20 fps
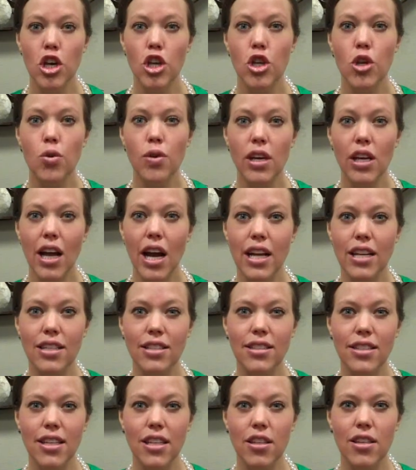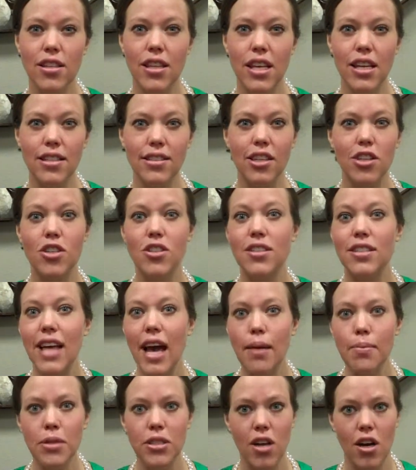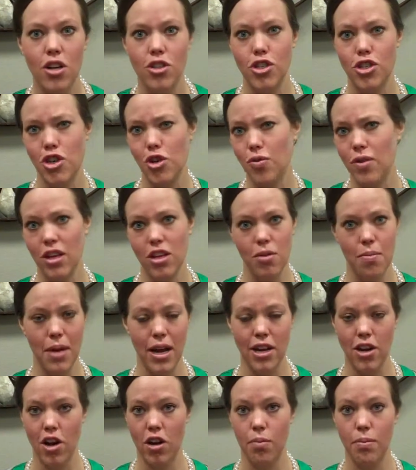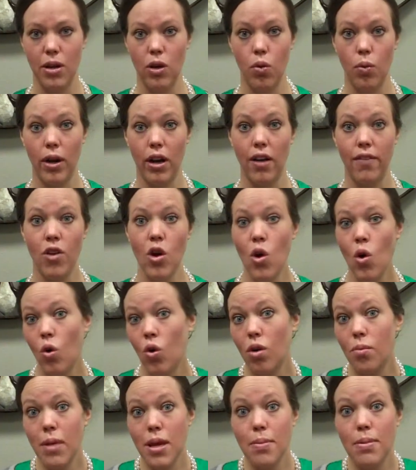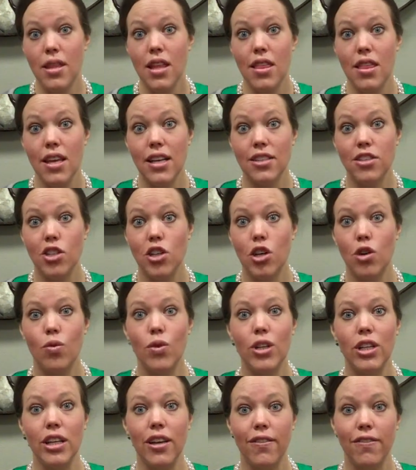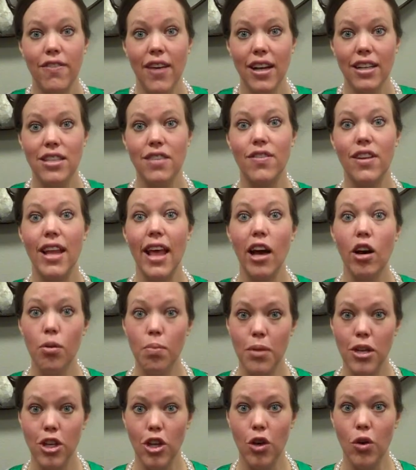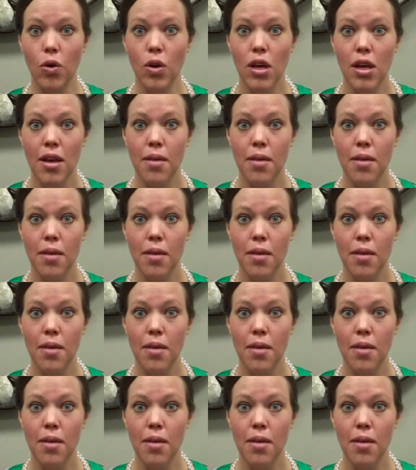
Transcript: you can kind of see the things that are sabotaging you that you might not have been aware of or maybe the things that are really effective in helping you,